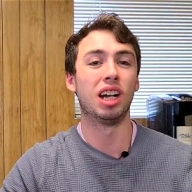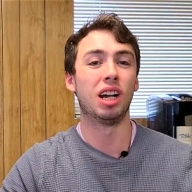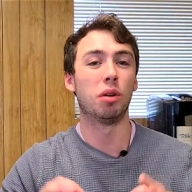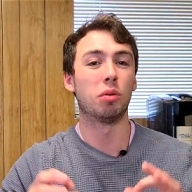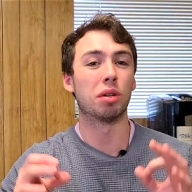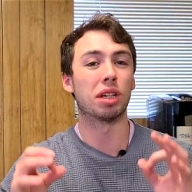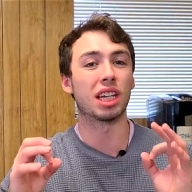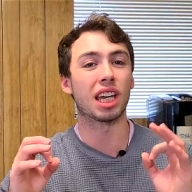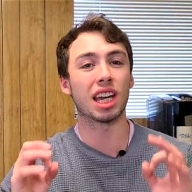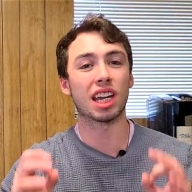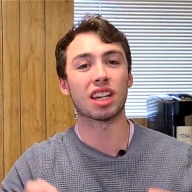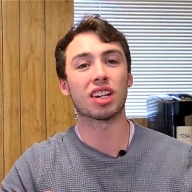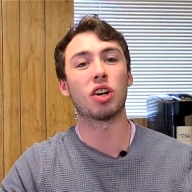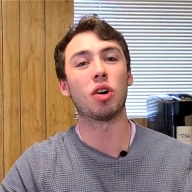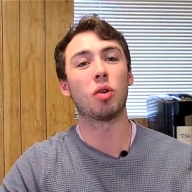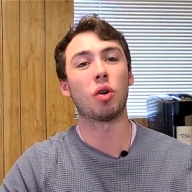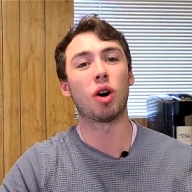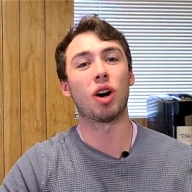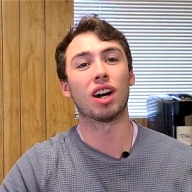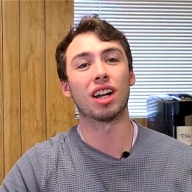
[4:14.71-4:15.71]
We can't
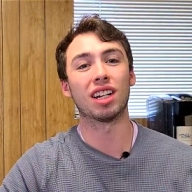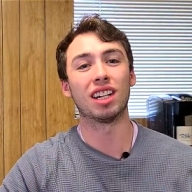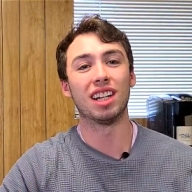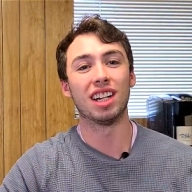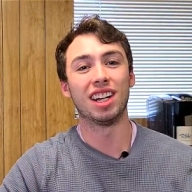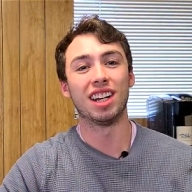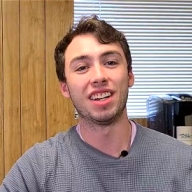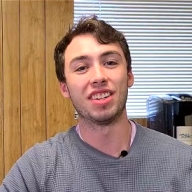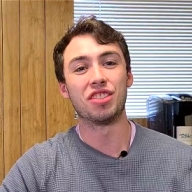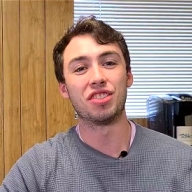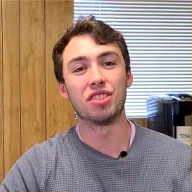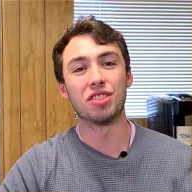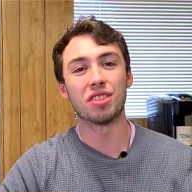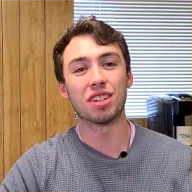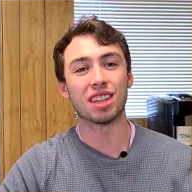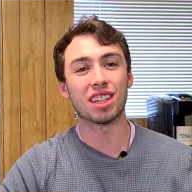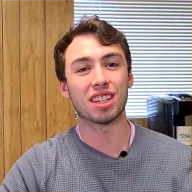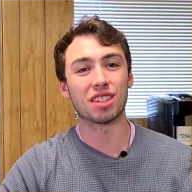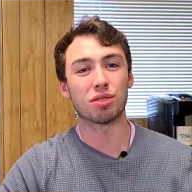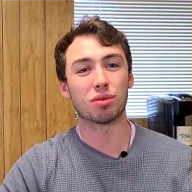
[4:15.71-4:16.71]
go on
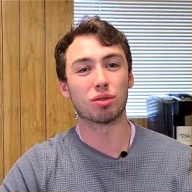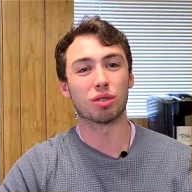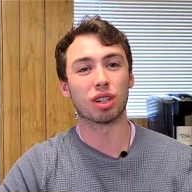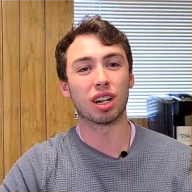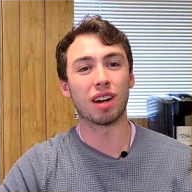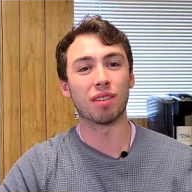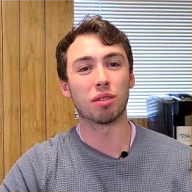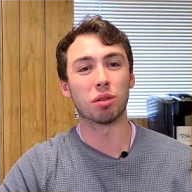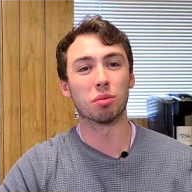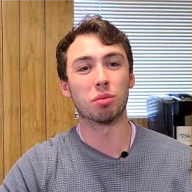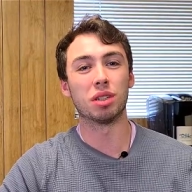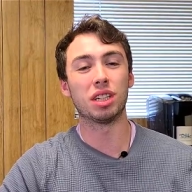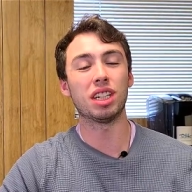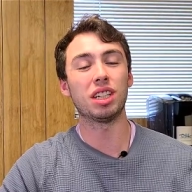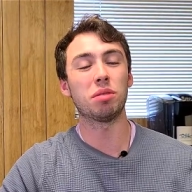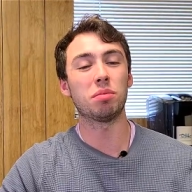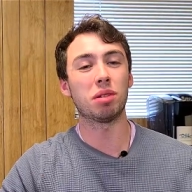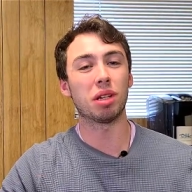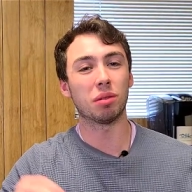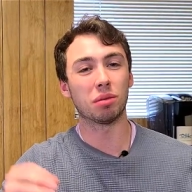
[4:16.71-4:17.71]
doing this forever. We need
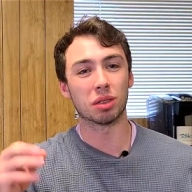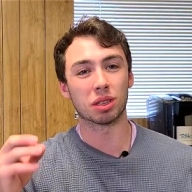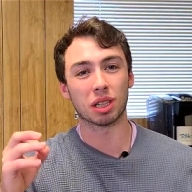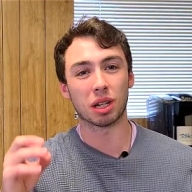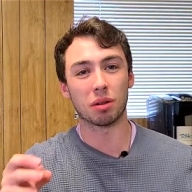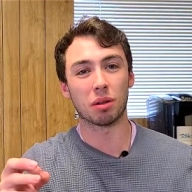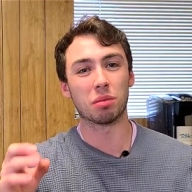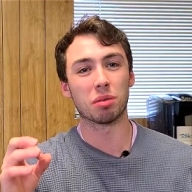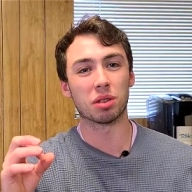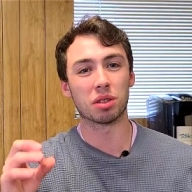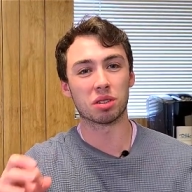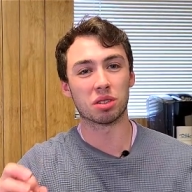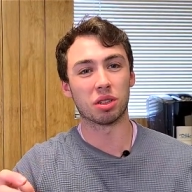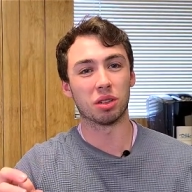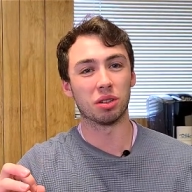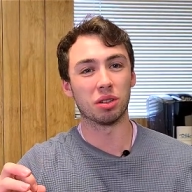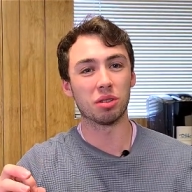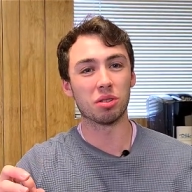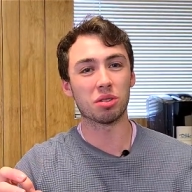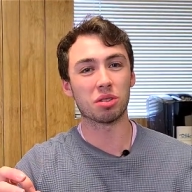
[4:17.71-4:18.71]
to be able to come up with a
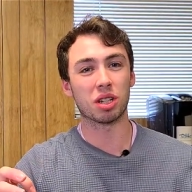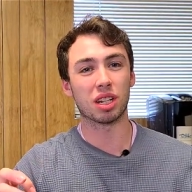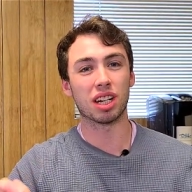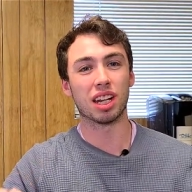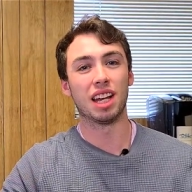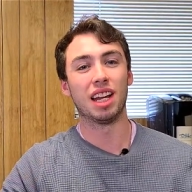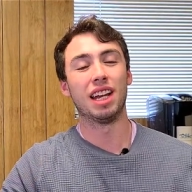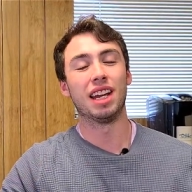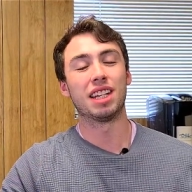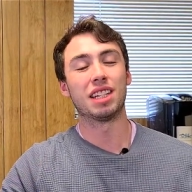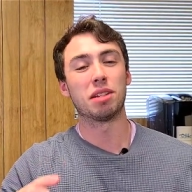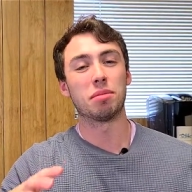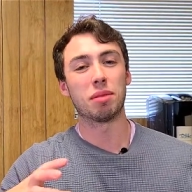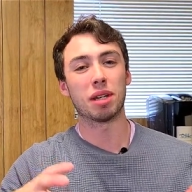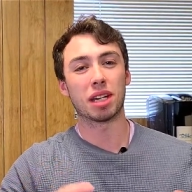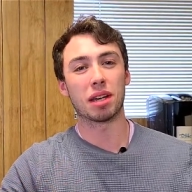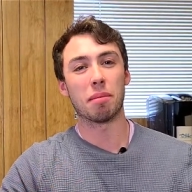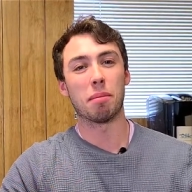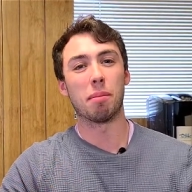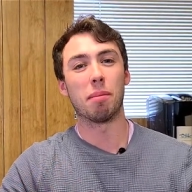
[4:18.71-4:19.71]
solution to
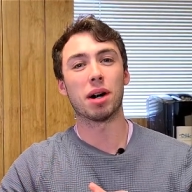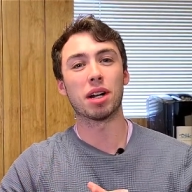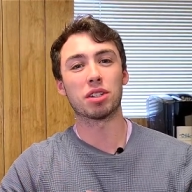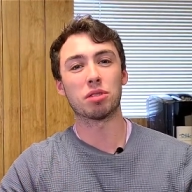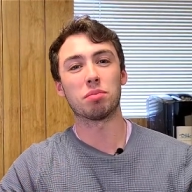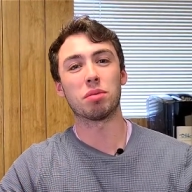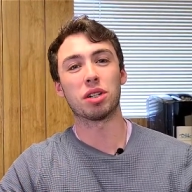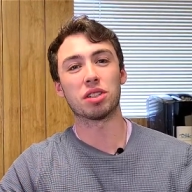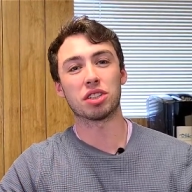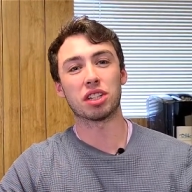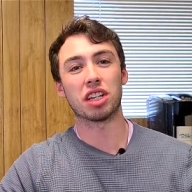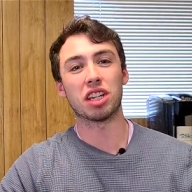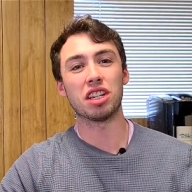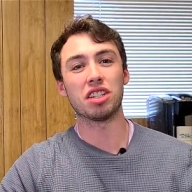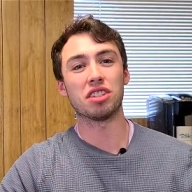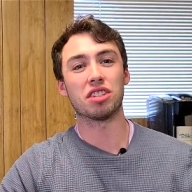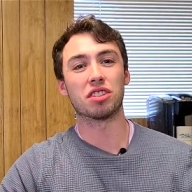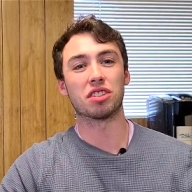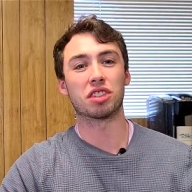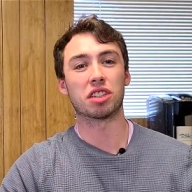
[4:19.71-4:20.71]
make it much, much
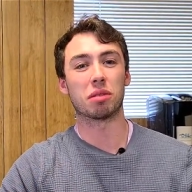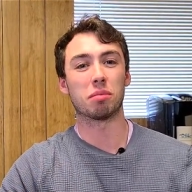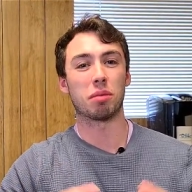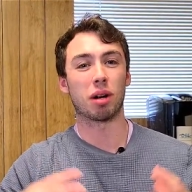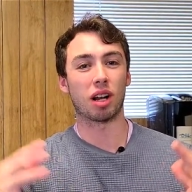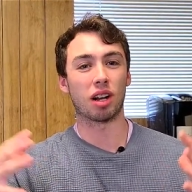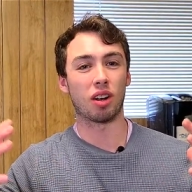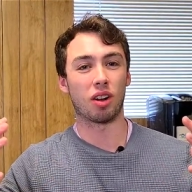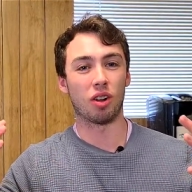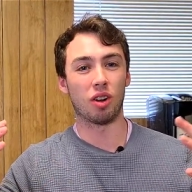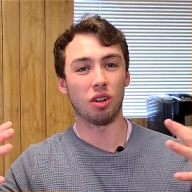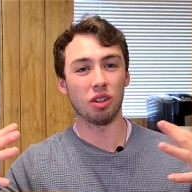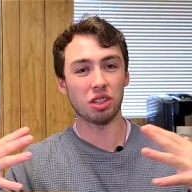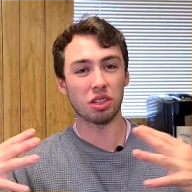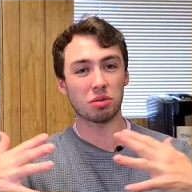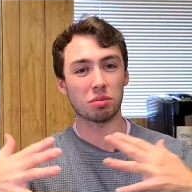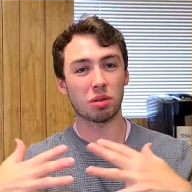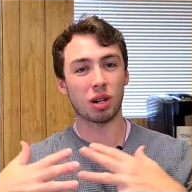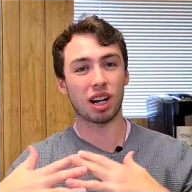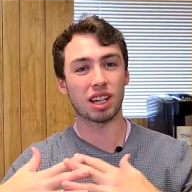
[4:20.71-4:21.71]
easier to combine all these
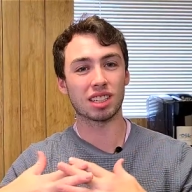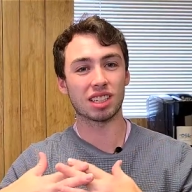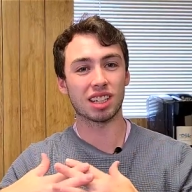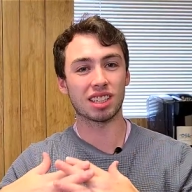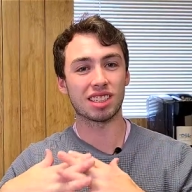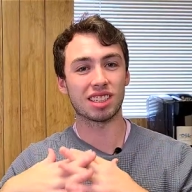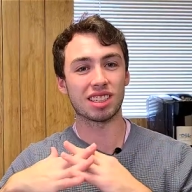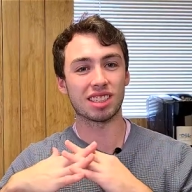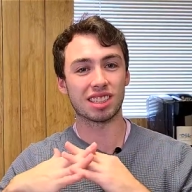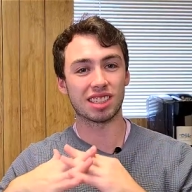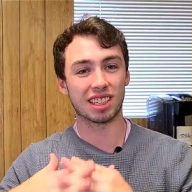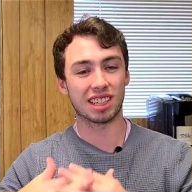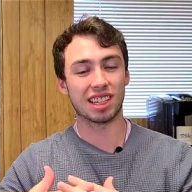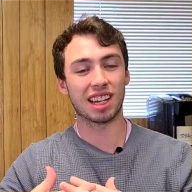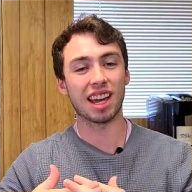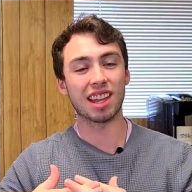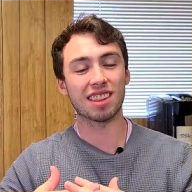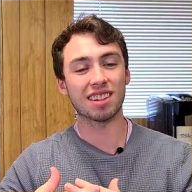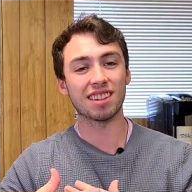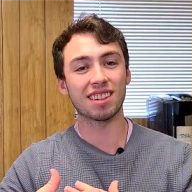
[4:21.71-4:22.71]
processes
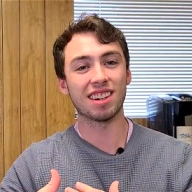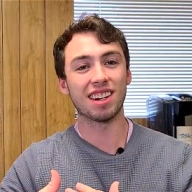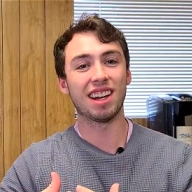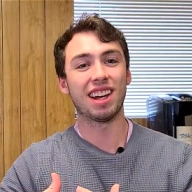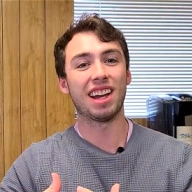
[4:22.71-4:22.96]
together